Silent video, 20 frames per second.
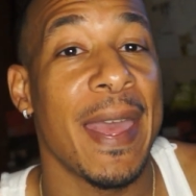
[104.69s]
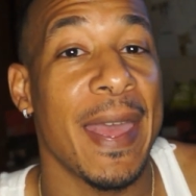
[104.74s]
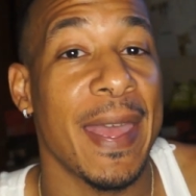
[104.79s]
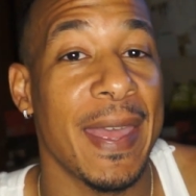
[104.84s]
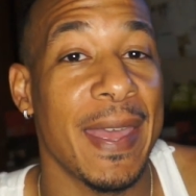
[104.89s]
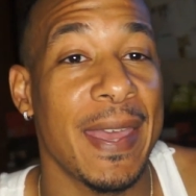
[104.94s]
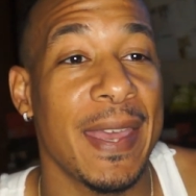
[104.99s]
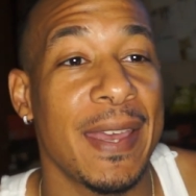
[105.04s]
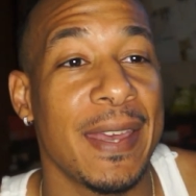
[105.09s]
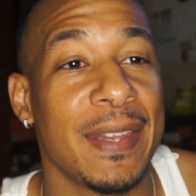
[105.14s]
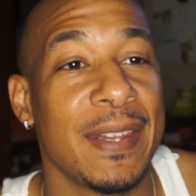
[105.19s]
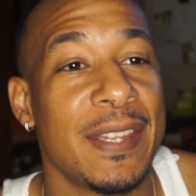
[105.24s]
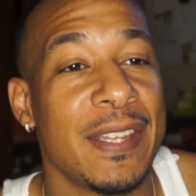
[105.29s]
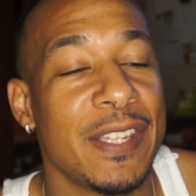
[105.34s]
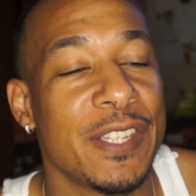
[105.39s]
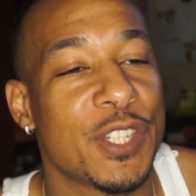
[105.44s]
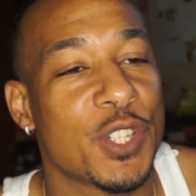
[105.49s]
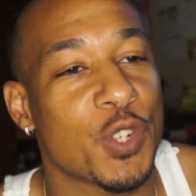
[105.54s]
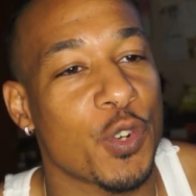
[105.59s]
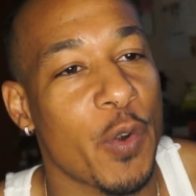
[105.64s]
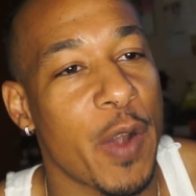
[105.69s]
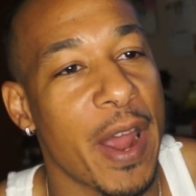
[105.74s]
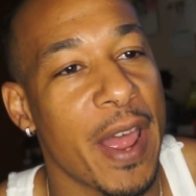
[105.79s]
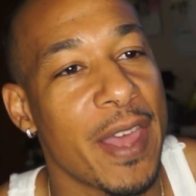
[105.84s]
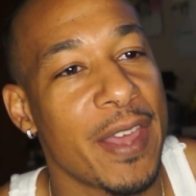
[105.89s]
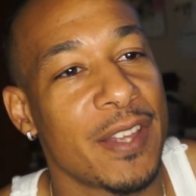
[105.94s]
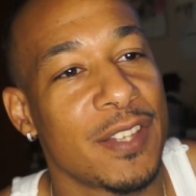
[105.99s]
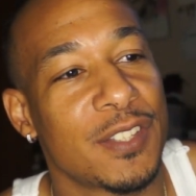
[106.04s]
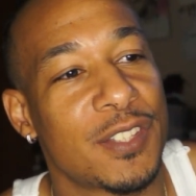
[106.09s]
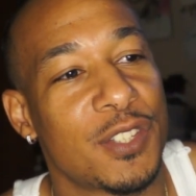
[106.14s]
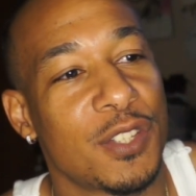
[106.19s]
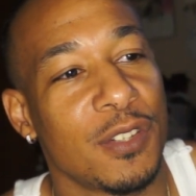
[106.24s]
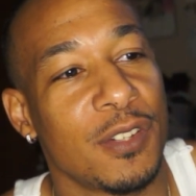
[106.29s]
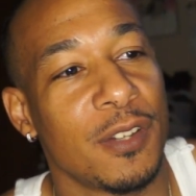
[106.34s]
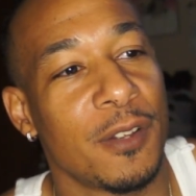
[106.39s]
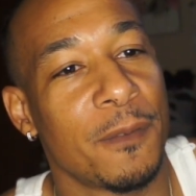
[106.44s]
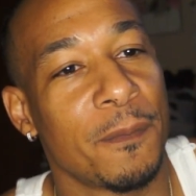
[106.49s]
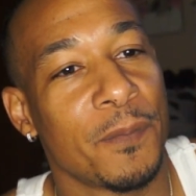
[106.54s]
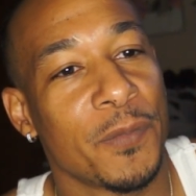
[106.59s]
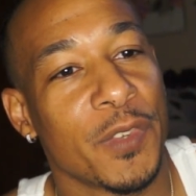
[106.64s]
And he's trying
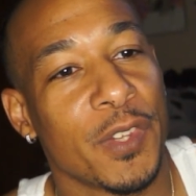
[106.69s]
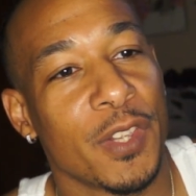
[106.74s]
to